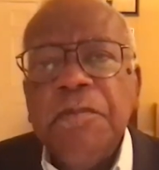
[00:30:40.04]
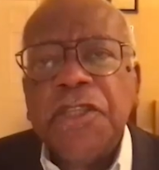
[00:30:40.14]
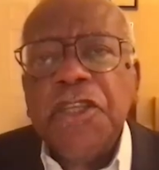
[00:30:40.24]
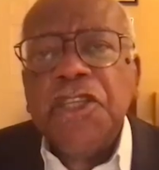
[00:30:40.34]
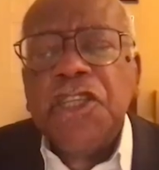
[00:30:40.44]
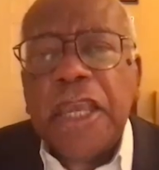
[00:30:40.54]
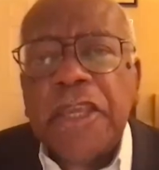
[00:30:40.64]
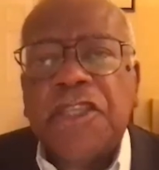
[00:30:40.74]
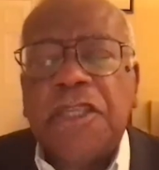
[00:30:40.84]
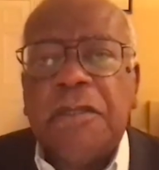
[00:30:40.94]

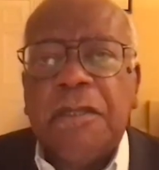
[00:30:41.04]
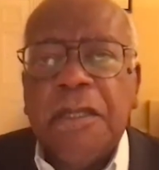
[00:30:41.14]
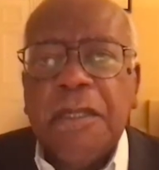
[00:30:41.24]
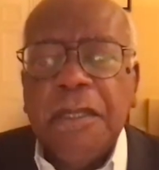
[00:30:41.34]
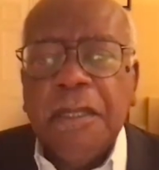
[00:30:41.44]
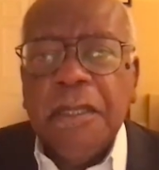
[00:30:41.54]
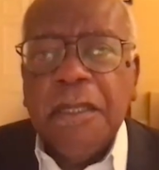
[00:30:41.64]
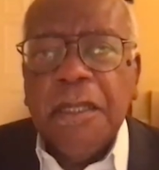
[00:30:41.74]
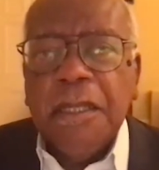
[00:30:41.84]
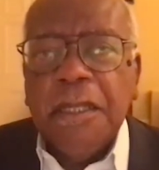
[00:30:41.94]
suggested
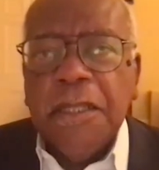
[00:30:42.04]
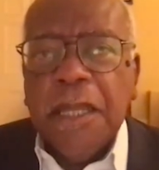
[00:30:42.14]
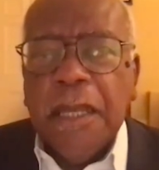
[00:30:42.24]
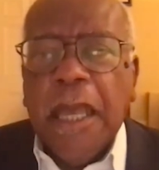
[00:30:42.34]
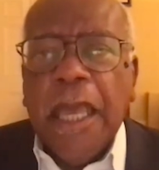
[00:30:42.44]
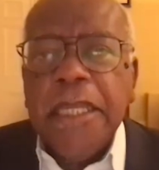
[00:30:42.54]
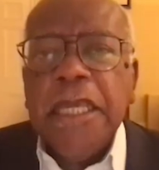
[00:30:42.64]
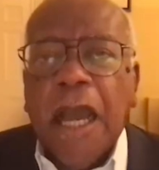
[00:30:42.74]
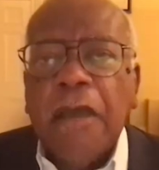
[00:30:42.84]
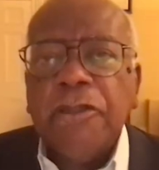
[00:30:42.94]

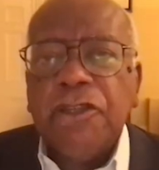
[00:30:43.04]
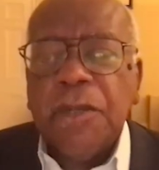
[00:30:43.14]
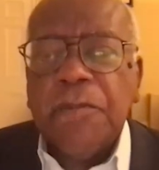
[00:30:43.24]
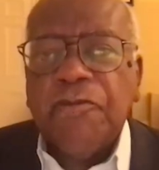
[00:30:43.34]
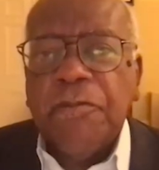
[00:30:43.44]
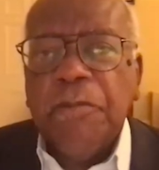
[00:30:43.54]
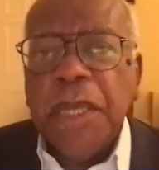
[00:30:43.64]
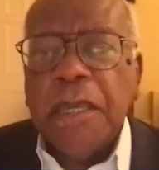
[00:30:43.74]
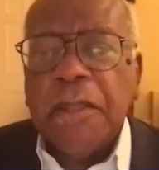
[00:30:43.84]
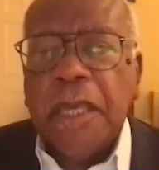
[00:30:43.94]
any hardship from
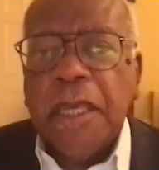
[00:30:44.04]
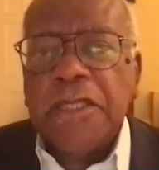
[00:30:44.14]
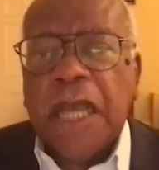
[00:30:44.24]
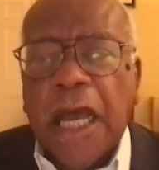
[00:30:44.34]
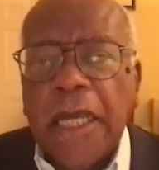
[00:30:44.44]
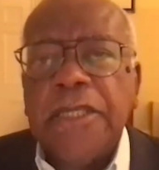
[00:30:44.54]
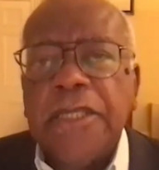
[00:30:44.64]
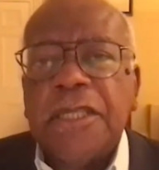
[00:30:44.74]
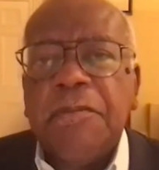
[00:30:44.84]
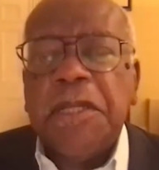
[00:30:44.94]
being there. His
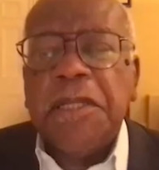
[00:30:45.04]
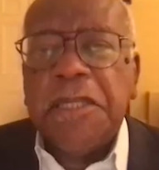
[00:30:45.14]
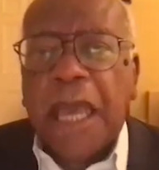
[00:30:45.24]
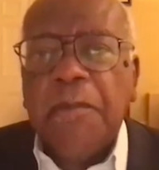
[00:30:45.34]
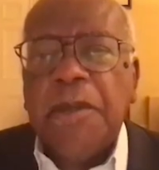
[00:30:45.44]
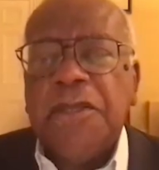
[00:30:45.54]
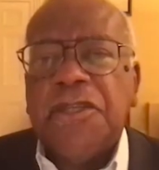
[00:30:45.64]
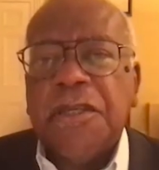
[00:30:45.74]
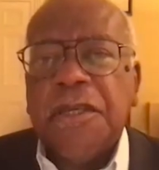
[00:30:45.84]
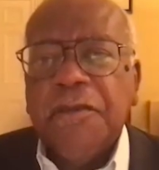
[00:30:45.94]
eyes had been
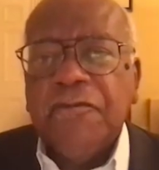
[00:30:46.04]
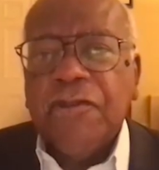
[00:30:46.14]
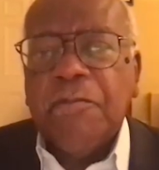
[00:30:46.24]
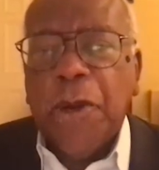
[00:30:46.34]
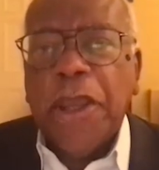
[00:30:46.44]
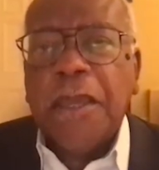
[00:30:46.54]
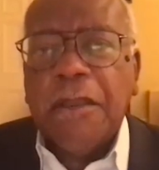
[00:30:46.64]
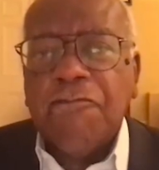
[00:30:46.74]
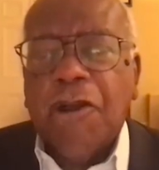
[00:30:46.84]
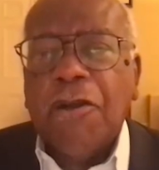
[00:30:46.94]
damaged from
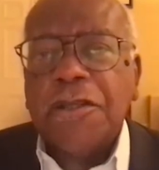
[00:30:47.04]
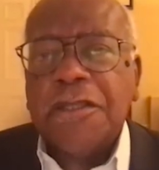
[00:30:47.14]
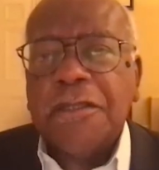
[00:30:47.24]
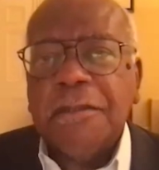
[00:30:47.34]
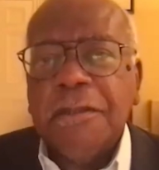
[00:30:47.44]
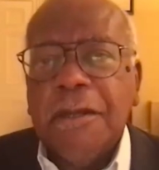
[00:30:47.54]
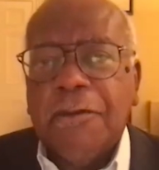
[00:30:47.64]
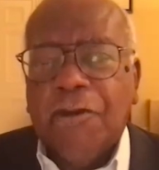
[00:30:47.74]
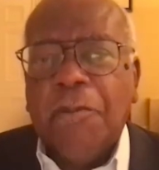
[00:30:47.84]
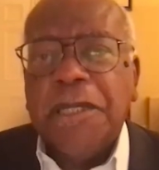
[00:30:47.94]
breaking rocks
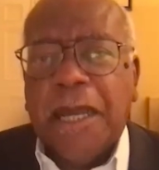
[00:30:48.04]
on Robben